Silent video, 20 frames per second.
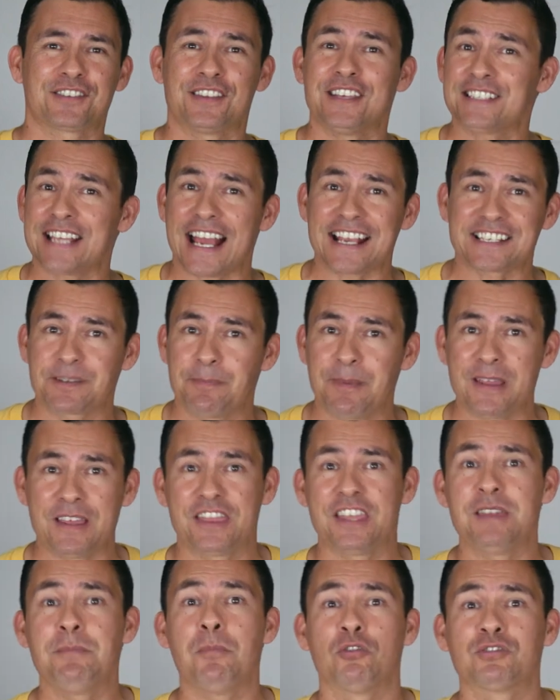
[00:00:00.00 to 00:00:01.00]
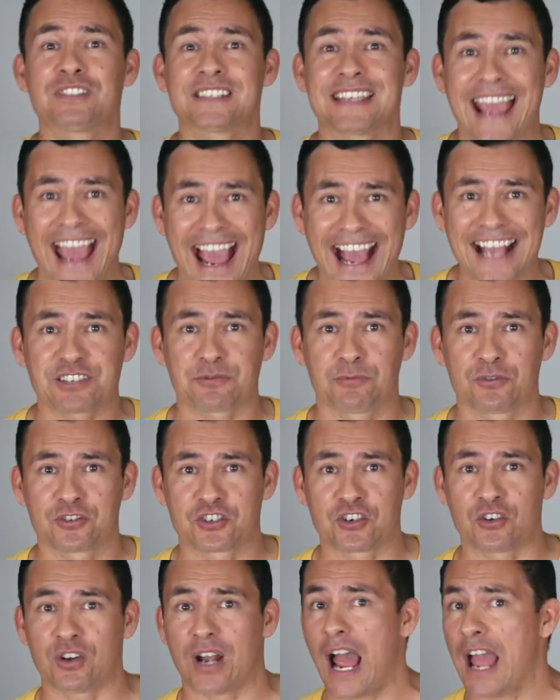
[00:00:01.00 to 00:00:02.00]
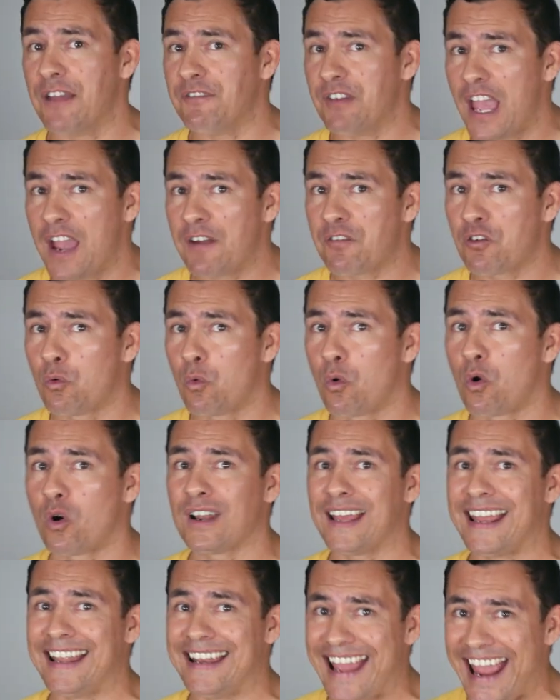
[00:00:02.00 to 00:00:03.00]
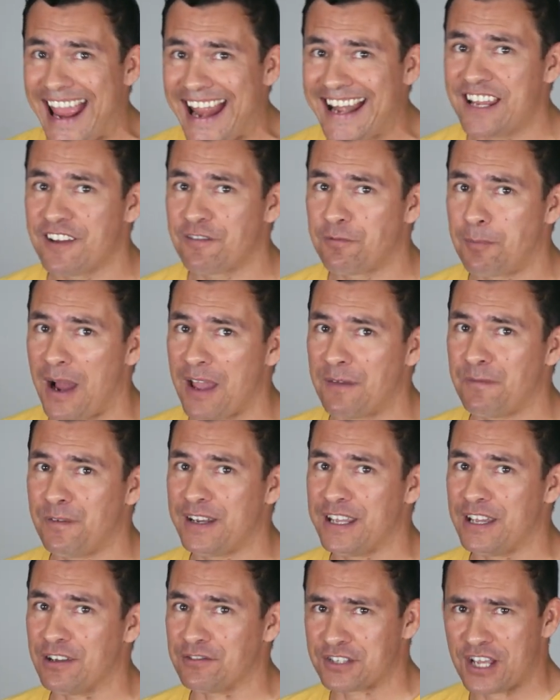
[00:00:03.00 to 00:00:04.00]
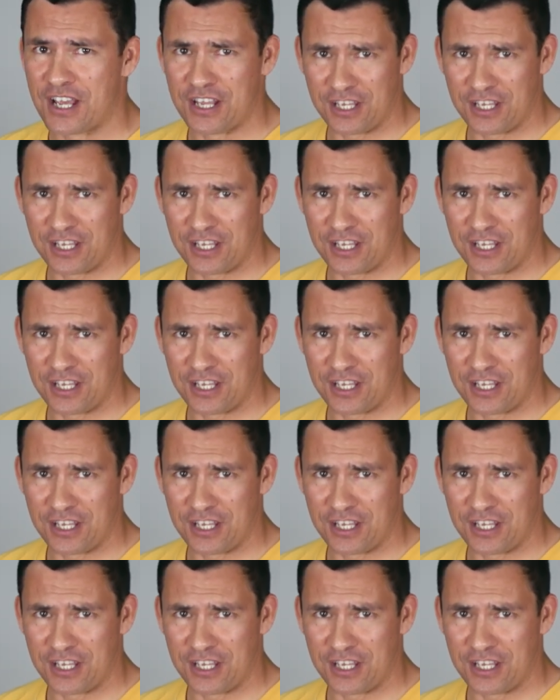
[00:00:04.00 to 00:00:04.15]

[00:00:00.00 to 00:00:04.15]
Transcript: So this has to be the most casual shirt I've ever worn in any of my videos.